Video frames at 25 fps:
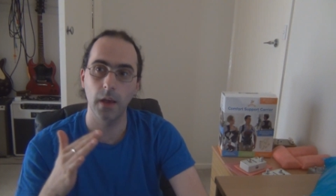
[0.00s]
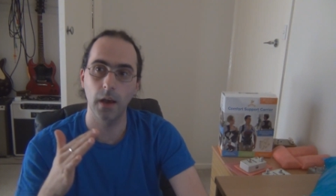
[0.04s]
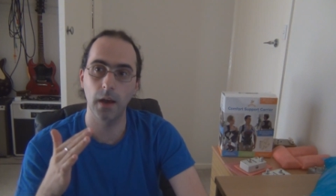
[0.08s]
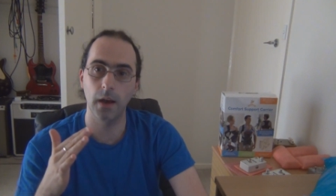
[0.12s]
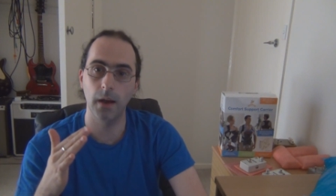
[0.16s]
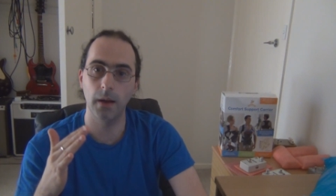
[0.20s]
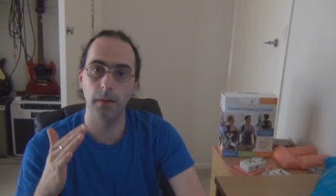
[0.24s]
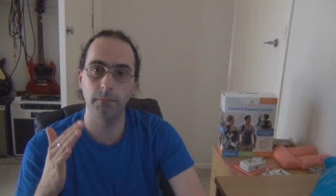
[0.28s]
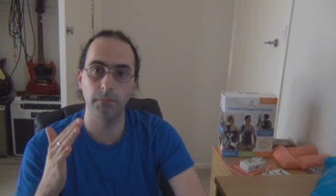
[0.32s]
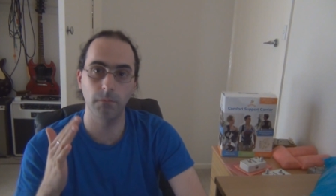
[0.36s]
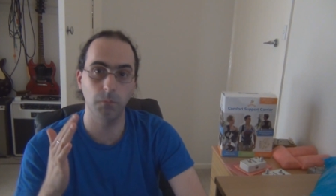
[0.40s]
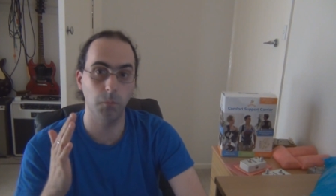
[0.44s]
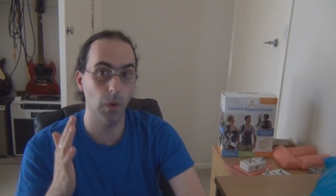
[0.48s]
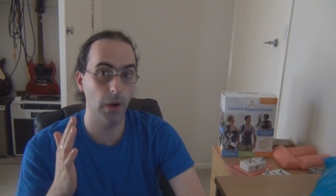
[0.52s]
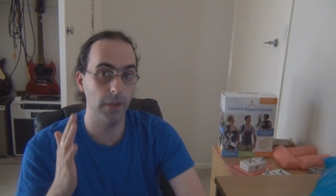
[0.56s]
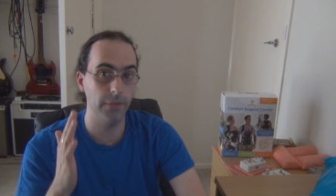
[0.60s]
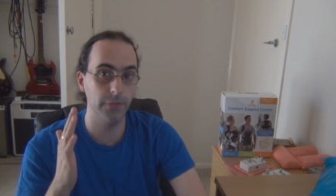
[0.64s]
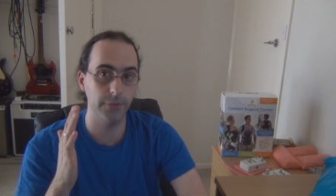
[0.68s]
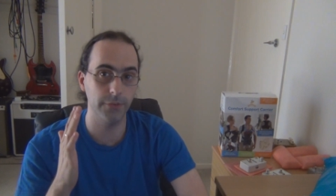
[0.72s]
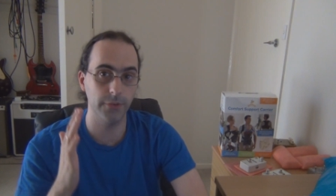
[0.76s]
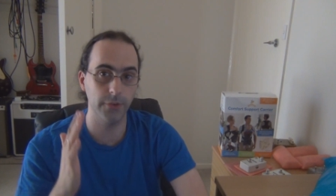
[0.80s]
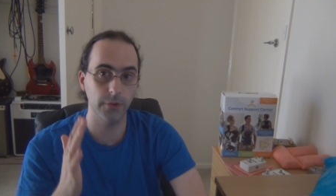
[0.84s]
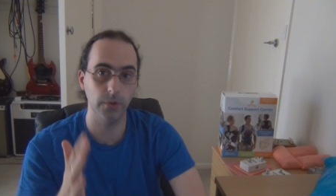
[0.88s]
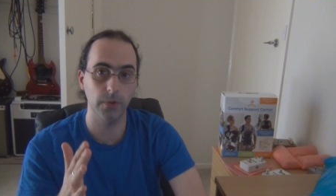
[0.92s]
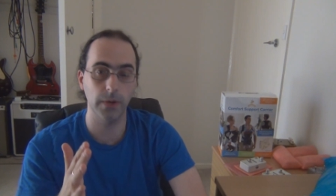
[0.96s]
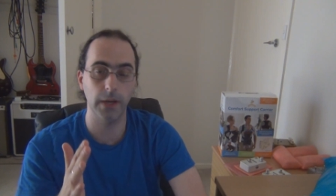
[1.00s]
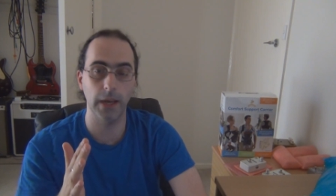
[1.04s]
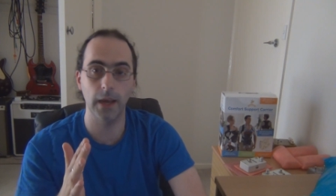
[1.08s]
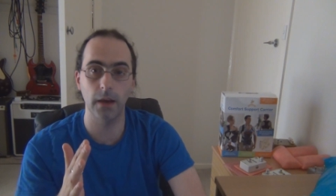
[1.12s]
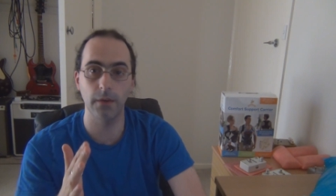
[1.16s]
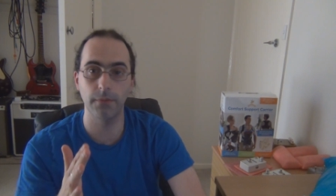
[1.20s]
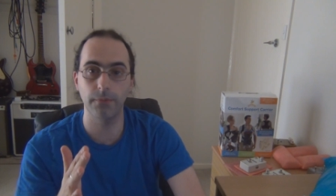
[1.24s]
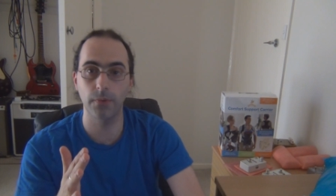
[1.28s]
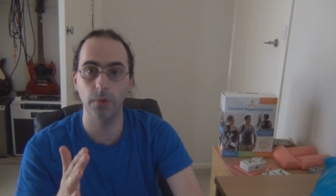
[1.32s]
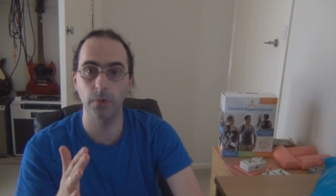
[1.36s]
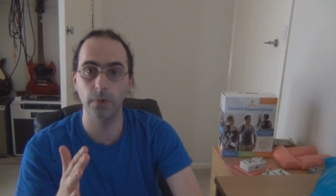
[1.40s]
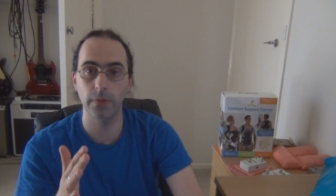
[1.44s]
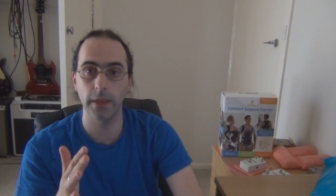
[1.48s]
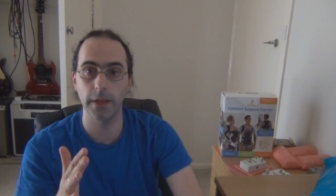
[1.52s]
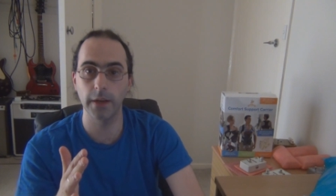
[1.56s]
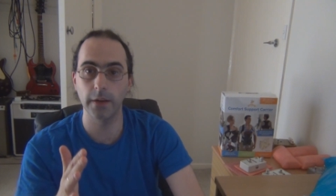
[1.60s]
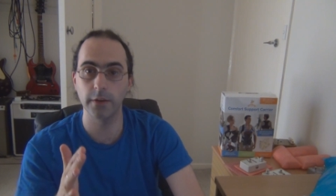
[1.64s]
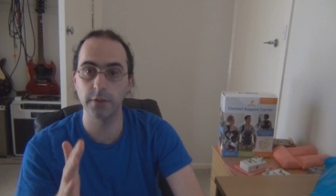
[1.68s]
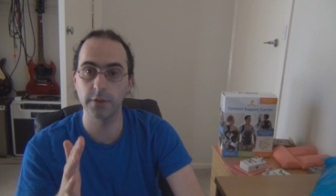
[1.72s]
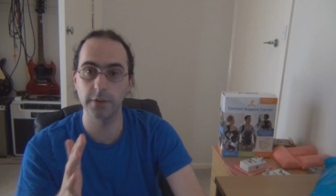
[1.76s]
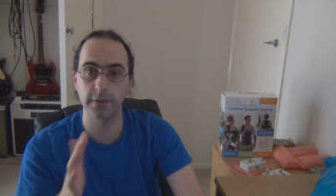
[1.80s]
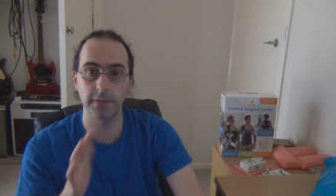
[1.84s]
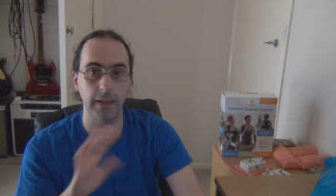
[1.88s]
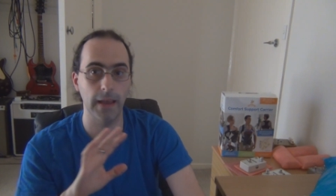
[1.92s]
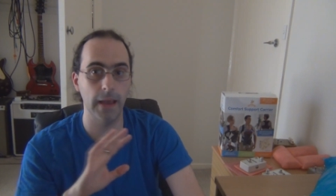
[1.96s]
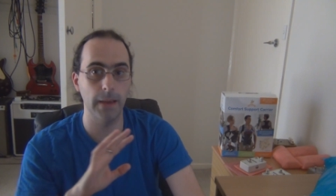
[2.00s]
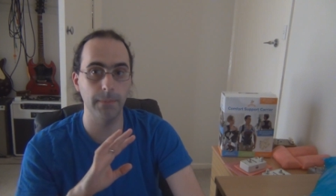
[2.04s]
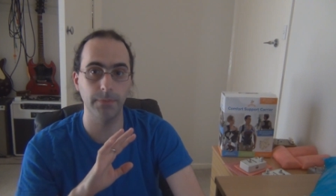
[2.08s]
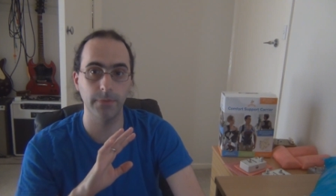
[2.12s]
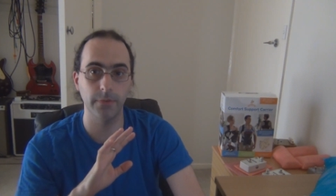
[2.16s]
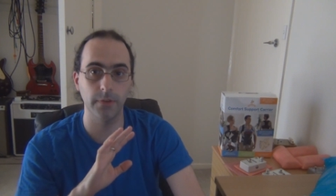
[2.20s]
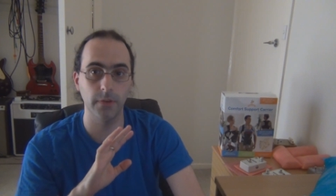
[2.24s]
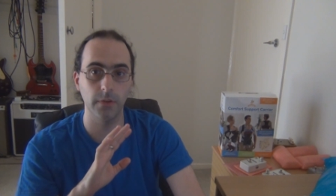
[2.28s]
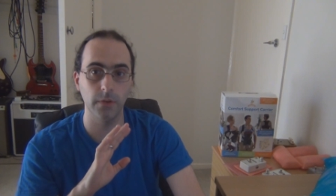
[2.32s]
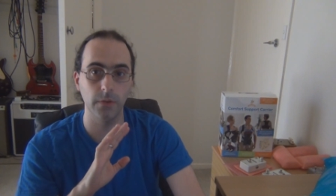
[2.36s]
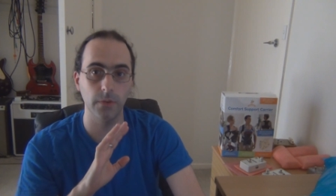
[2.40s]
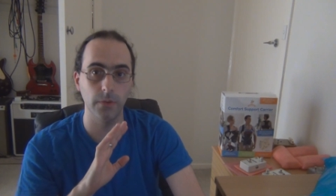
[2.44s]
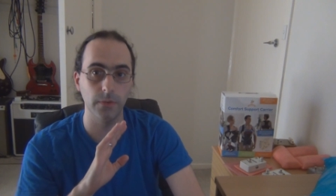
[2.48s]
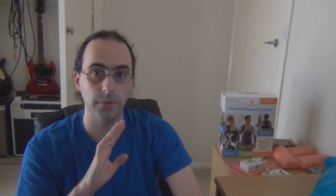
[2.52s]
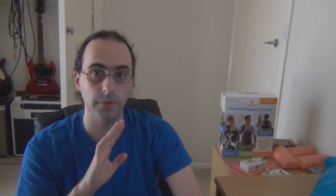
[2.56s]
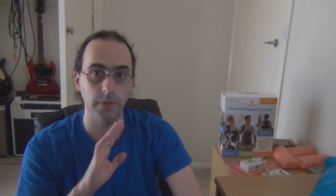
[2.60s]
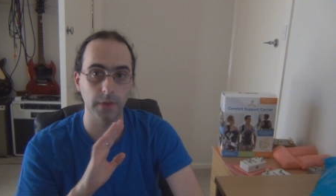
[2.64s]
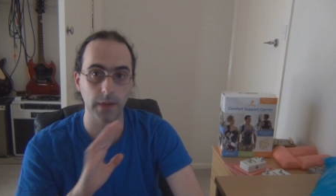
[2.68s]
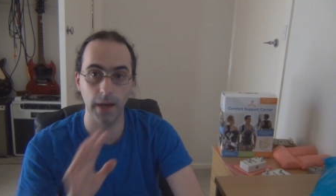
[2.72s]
um, ones to look out for that are just absolute